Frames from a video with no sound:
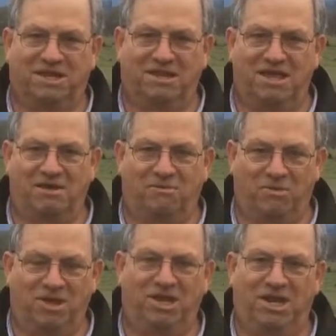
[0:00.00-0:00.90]
that you
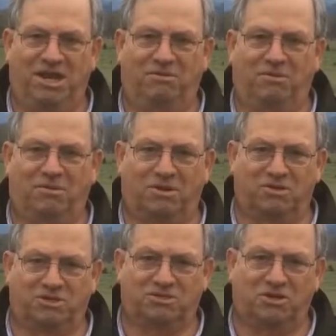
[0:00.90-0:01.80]
really need
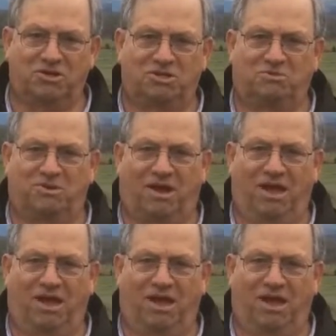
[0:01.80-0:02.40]
to search